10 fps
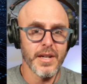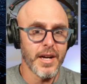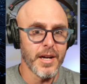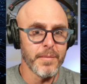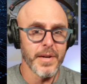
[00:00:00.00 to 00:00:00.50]

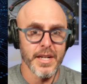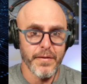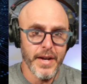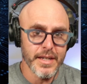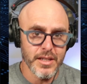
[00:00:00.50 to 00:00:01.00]
And the
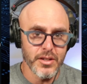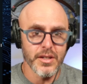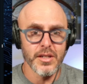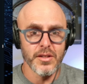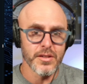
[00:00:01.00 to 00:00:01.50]
fact that you
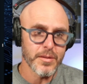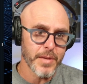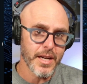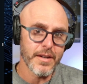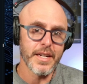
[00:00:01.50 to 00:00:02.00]
can use them
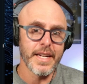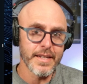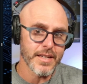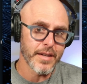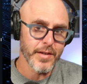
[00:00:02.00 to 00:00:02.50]
now
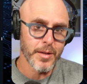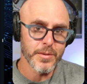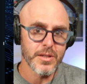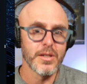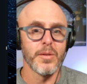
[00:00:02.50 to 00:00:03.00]
inside of LM
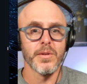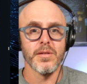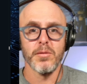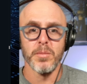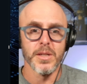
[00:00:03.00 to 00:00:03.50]
Studio with
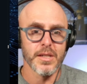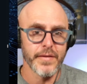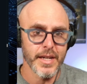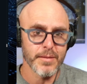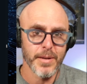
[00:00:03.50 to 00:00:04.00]
some of the most
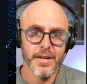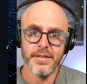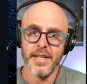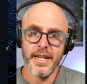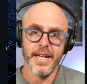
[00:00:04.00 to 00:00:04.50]
advanced
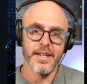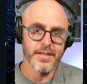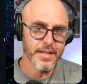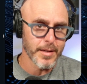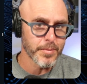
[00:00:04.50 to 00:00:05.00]
models, again,
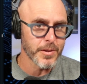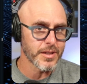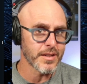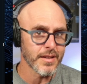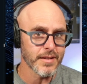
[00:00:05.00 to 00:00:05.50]
just keeps
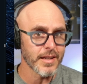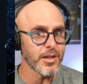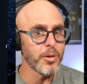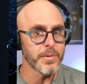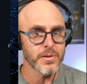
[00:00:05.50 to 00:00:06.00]
pushing to this like
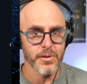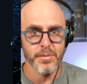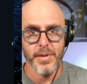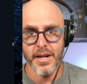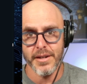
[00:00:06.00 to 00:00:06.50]
open
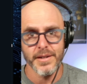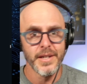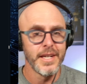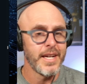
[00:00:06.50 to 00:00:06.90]
source model,